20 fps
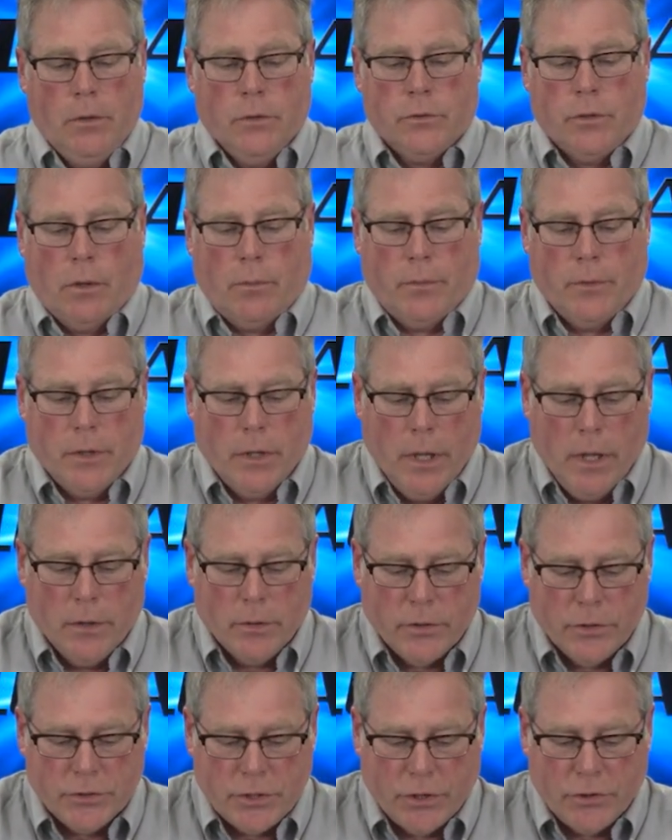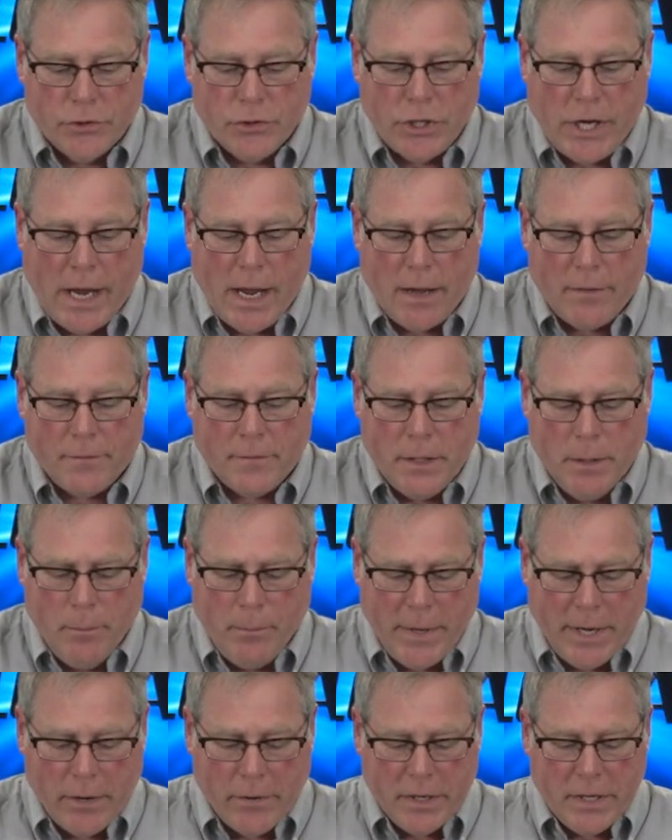So there's our shaft and
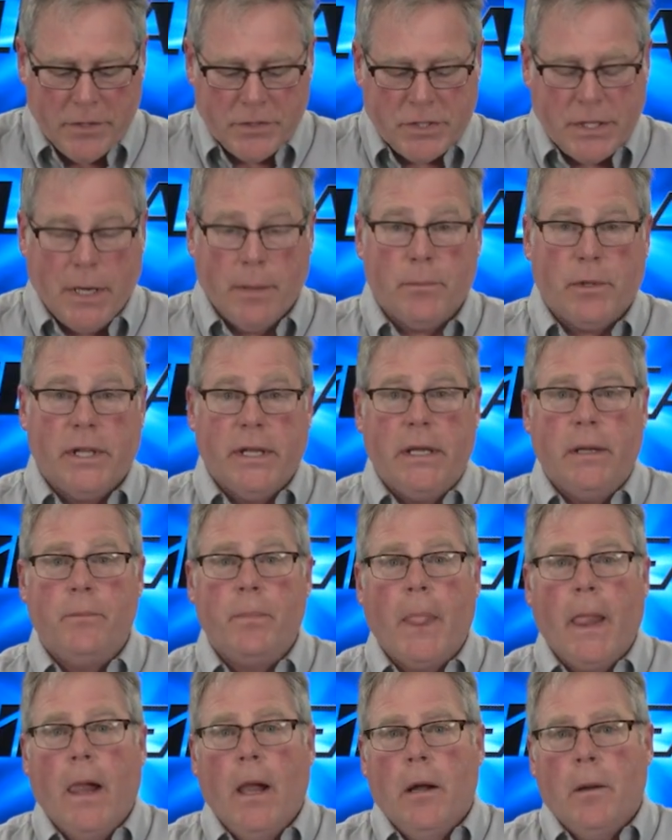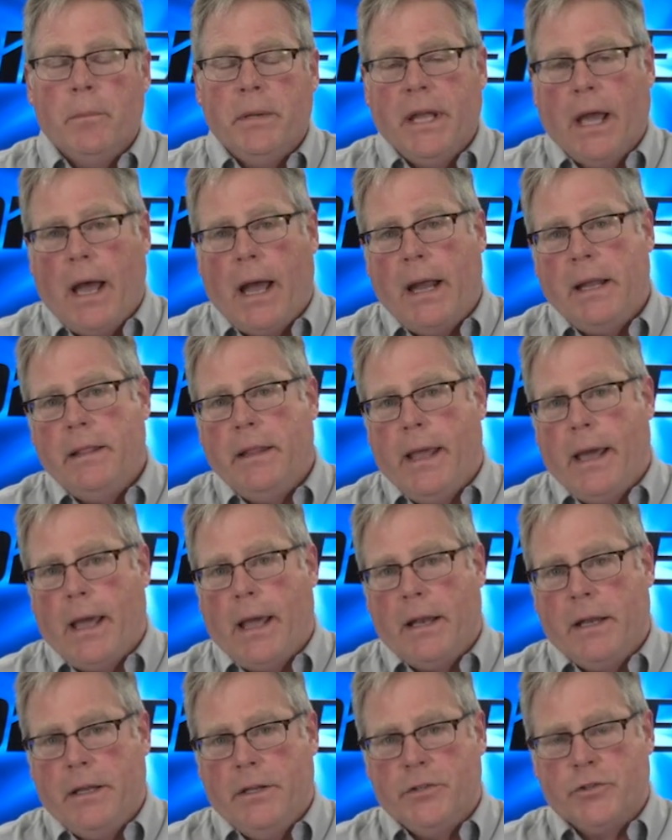bearing assembly. Behind
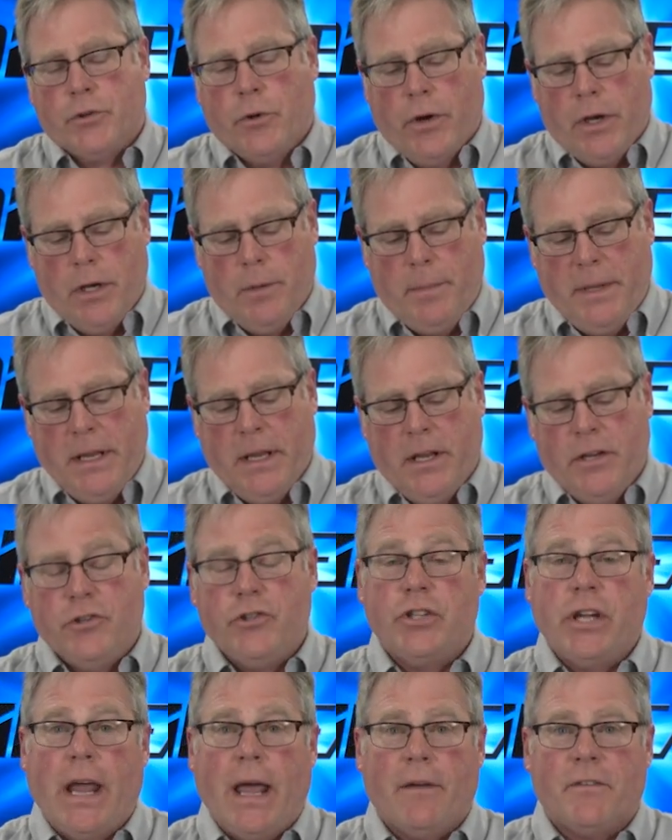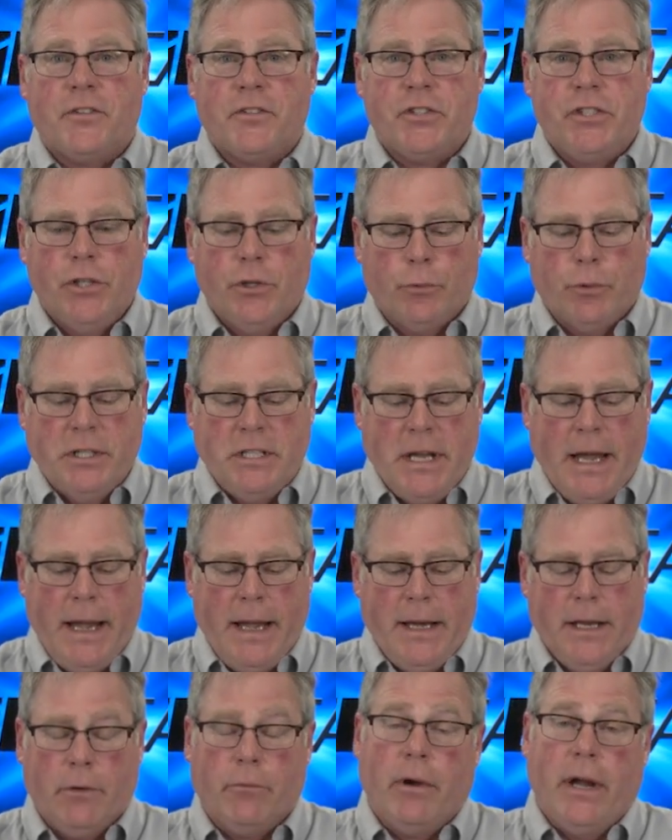that is going to be a shaft seal
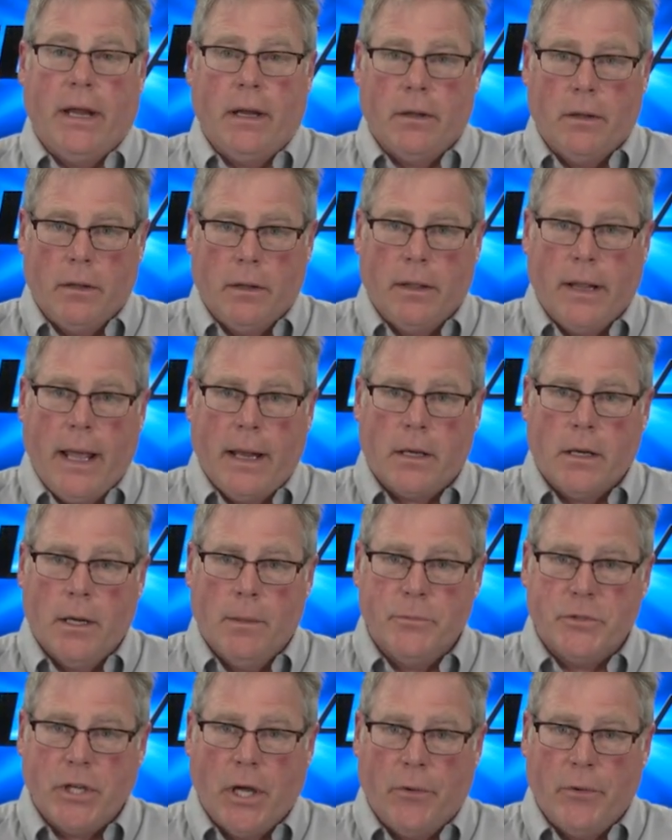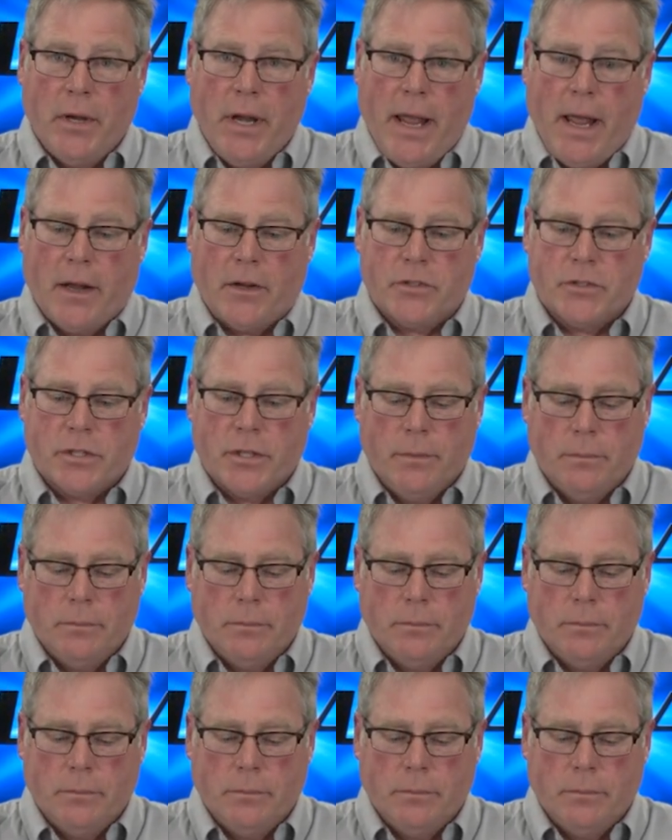retaining ring. That comes out next.